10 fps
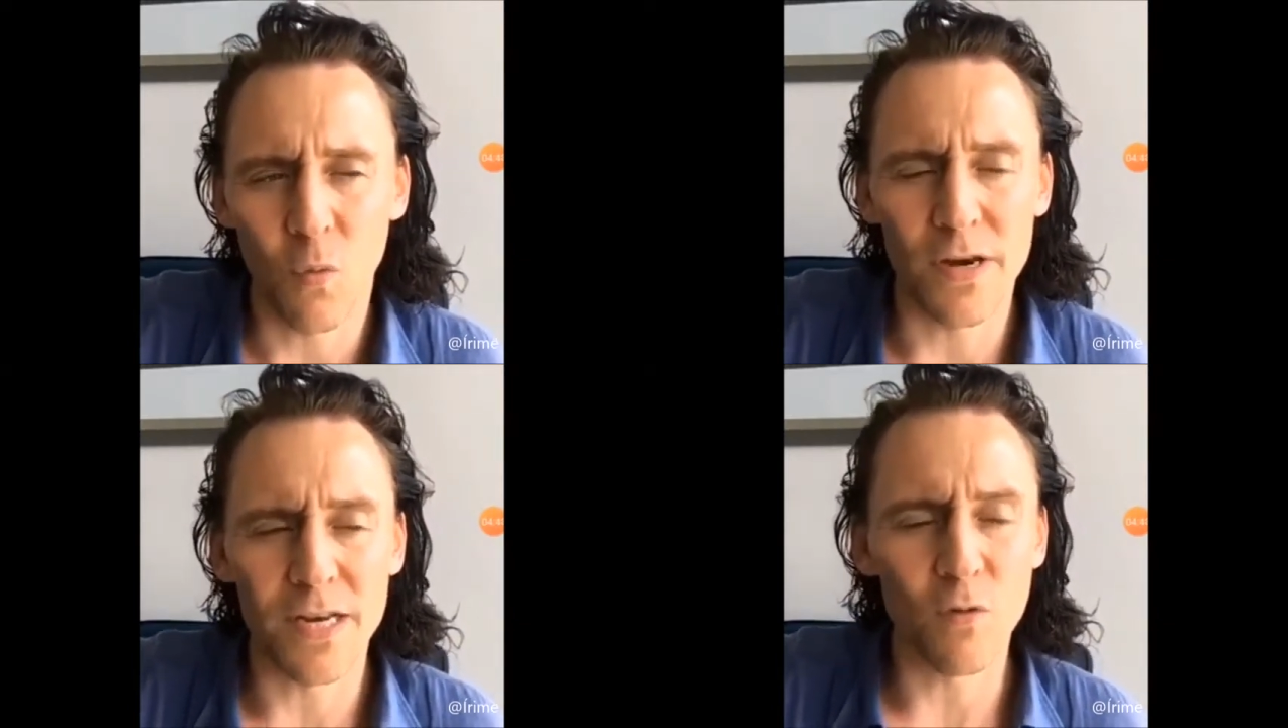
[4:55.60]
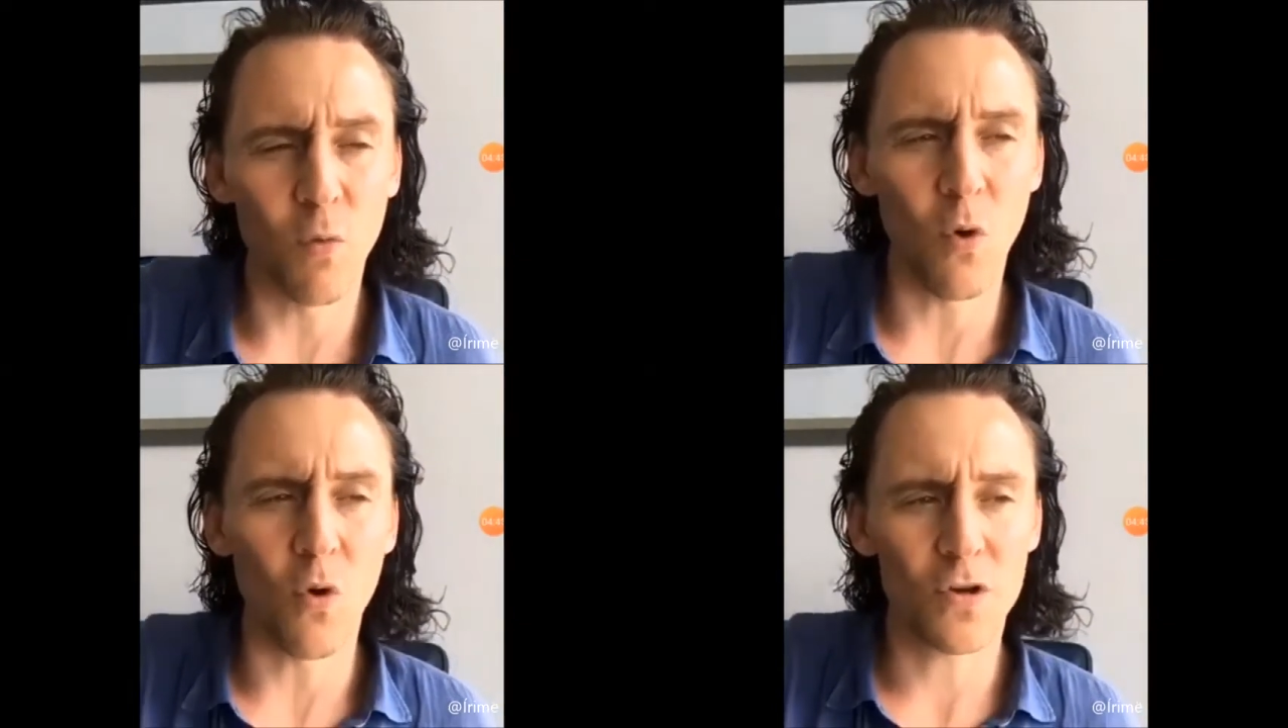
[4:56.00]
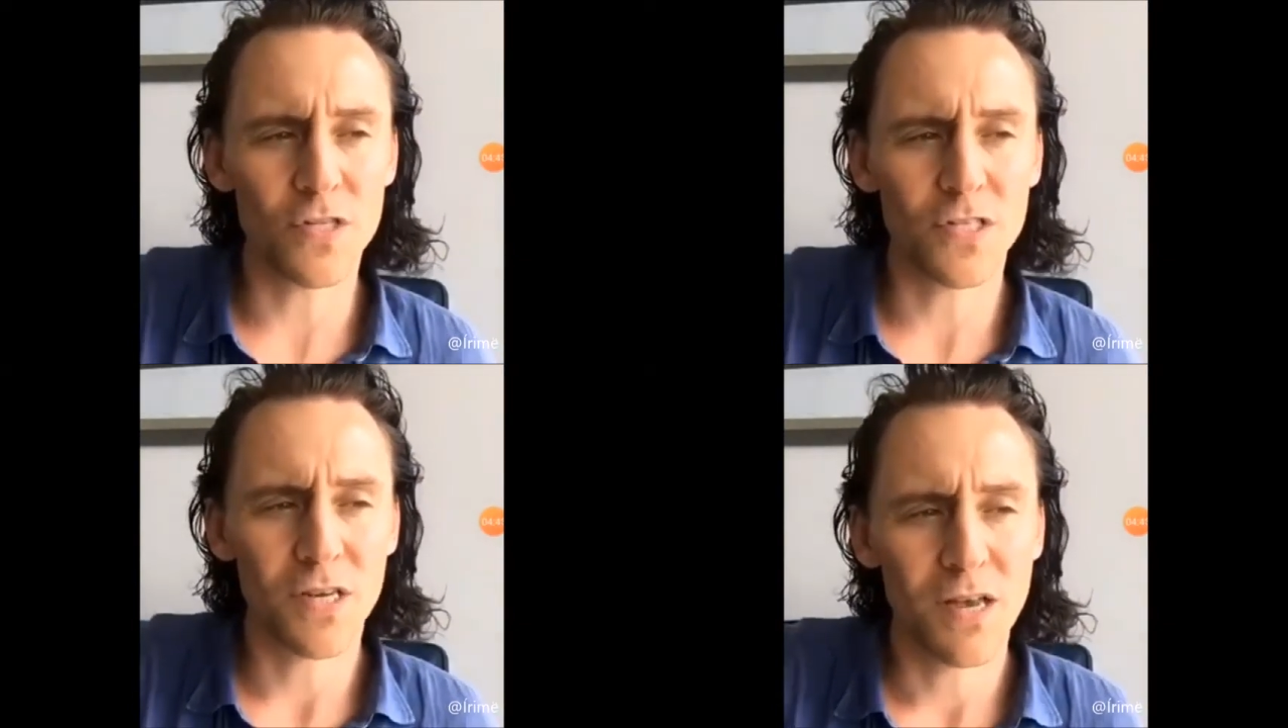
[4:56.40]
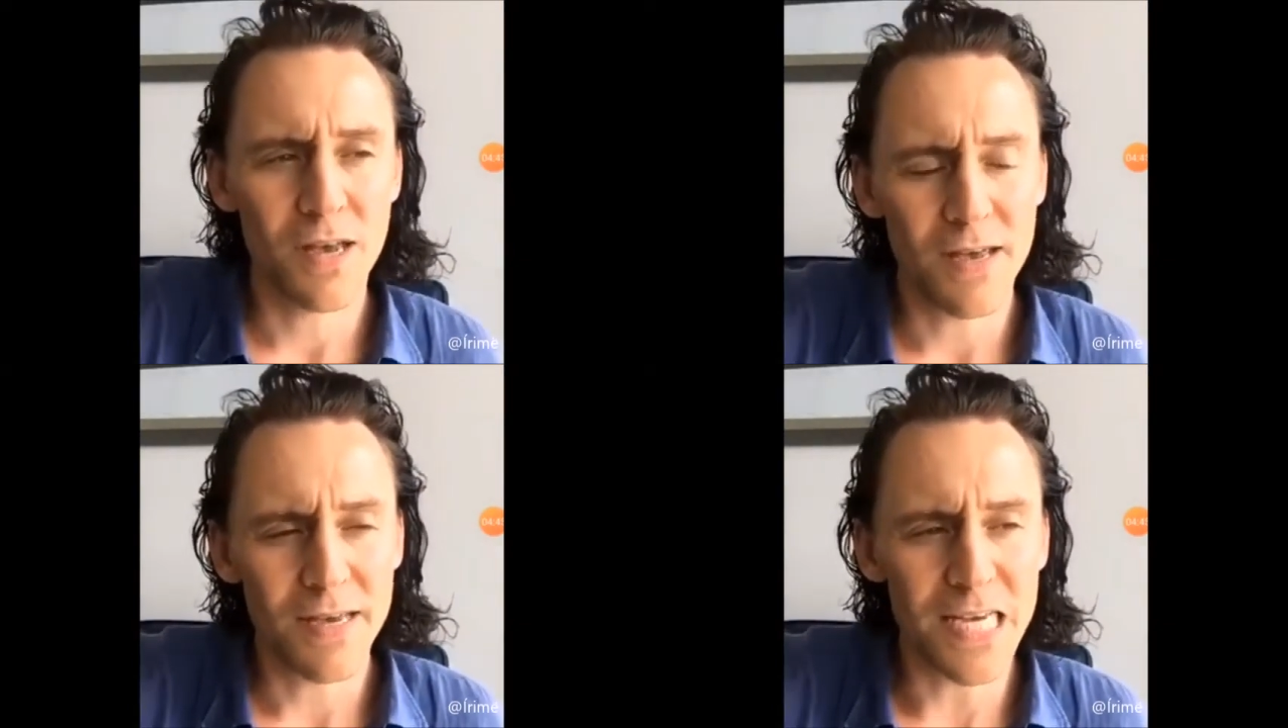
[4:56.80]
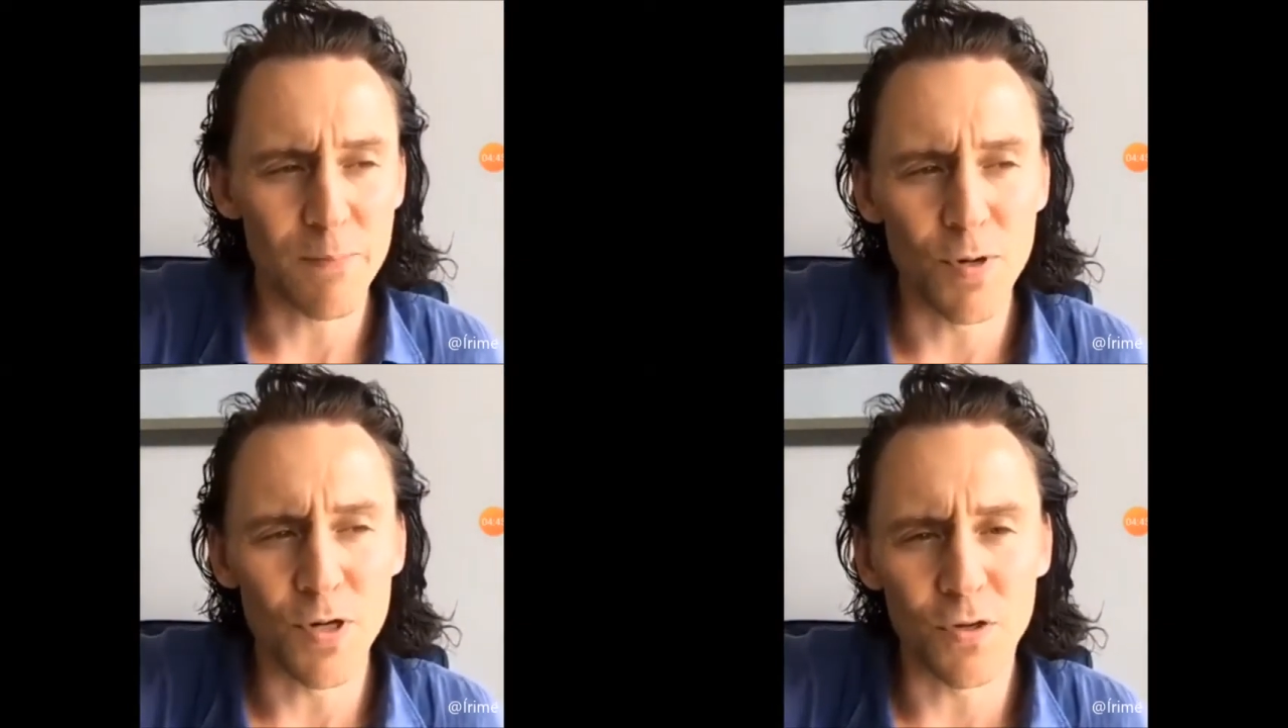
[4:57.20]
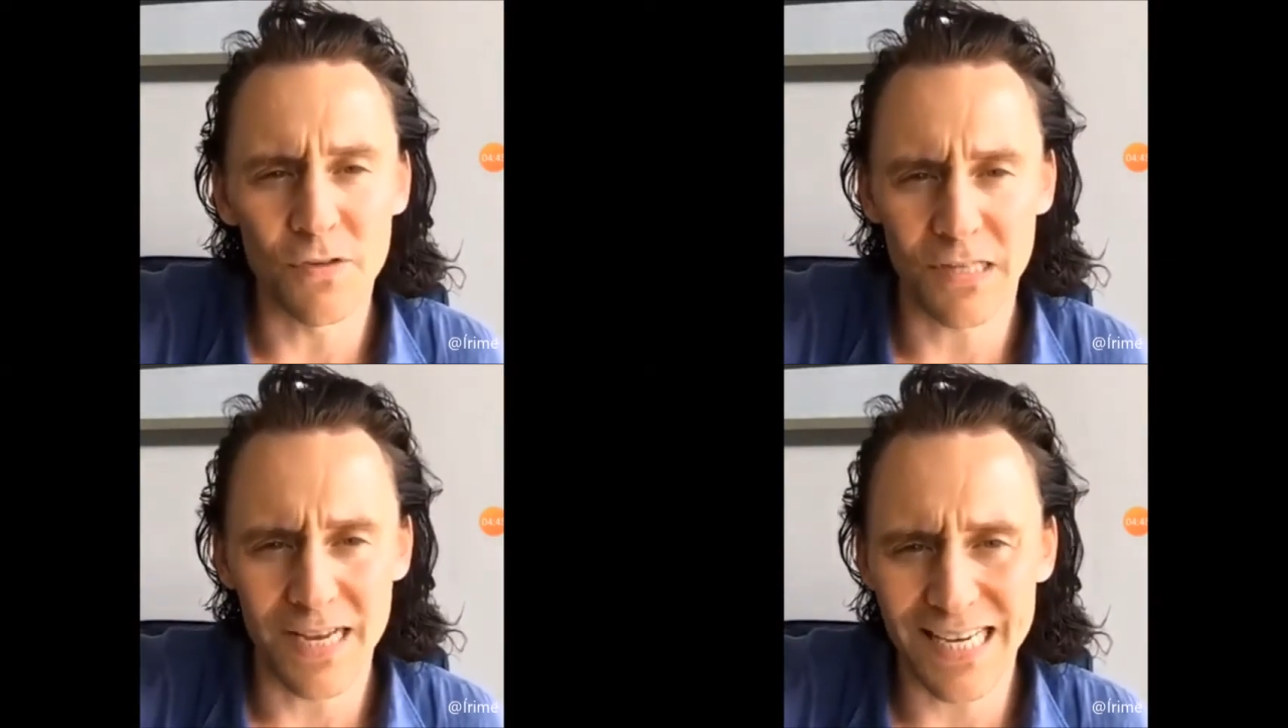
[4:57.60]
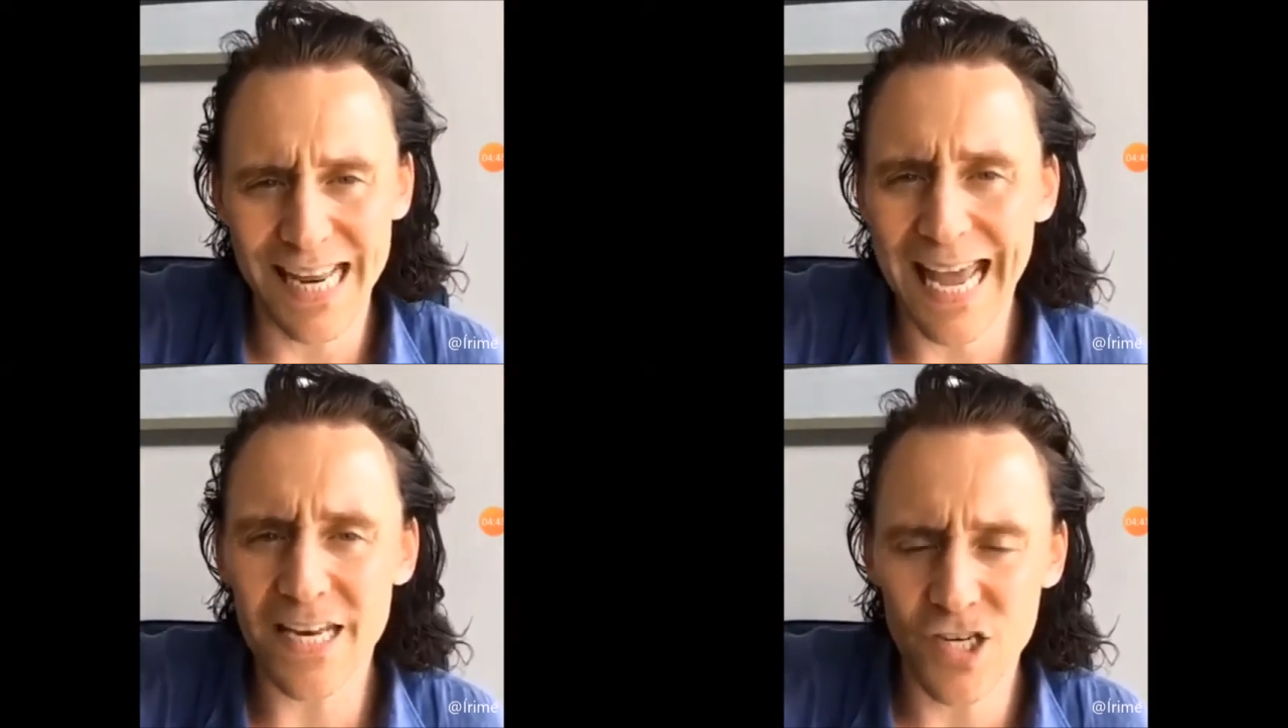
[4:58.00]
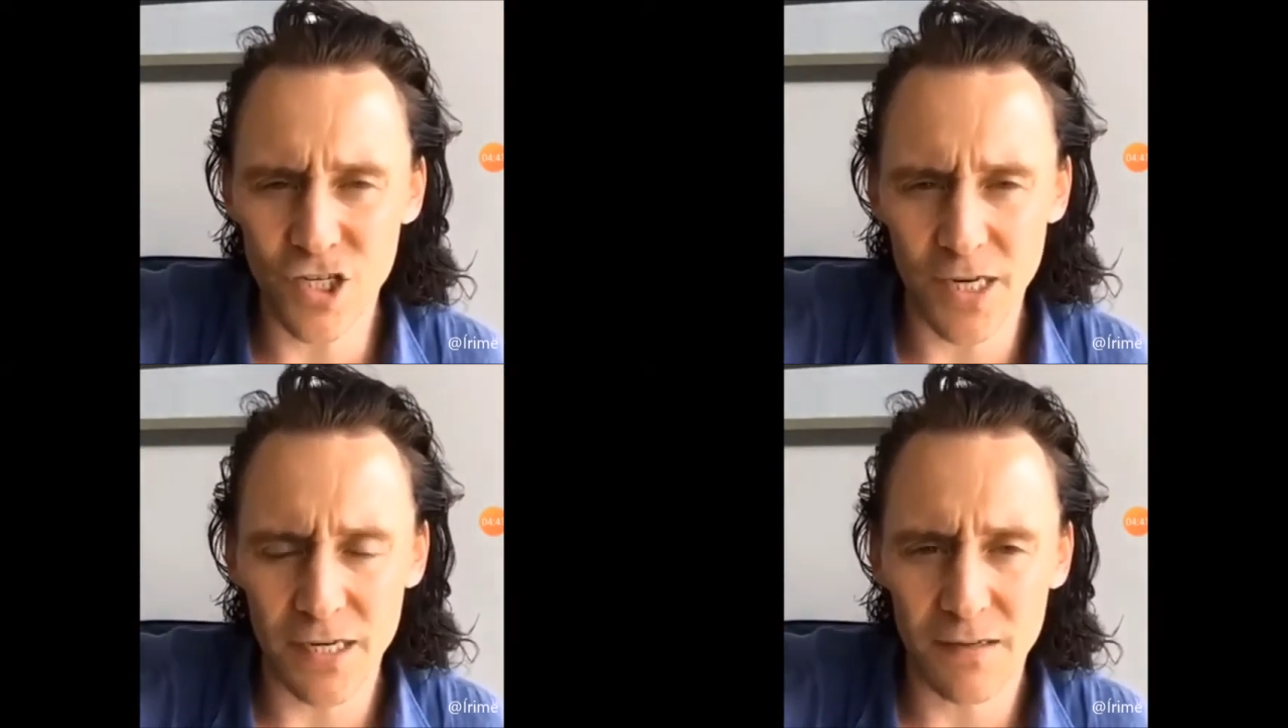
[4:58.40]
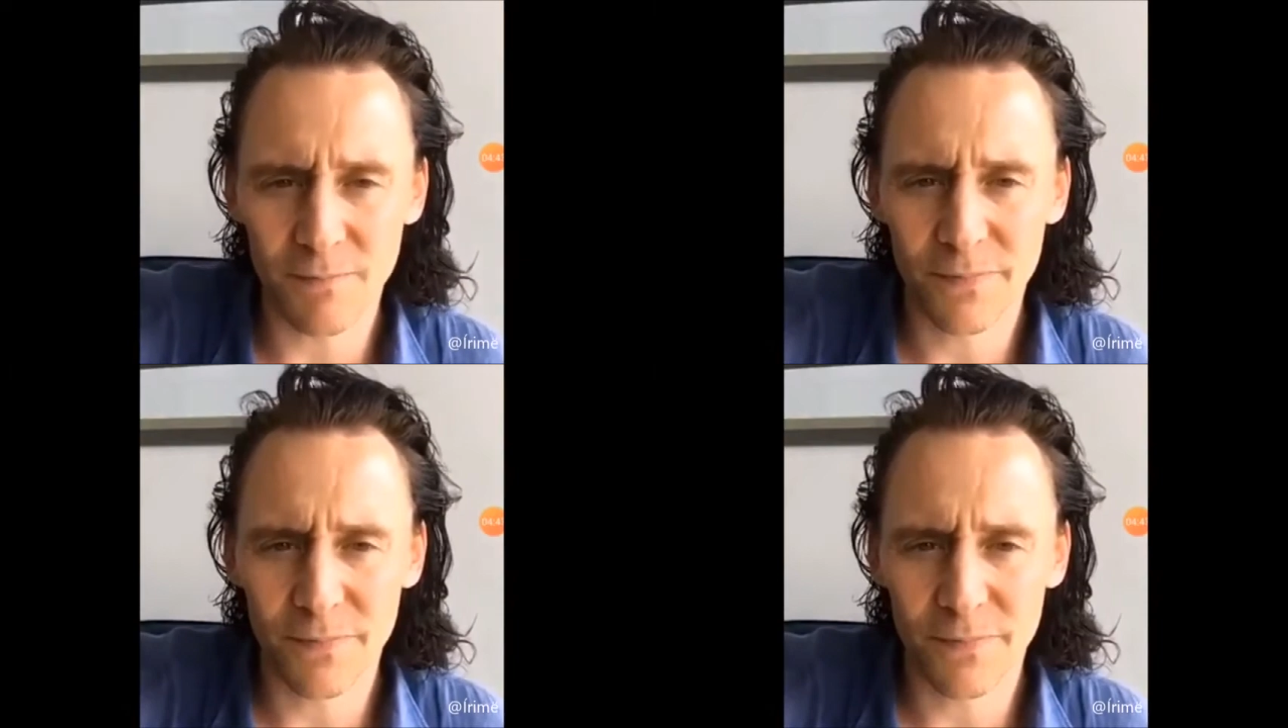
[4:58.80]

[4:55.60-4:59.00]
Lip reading: When he walks, he moves like an engine,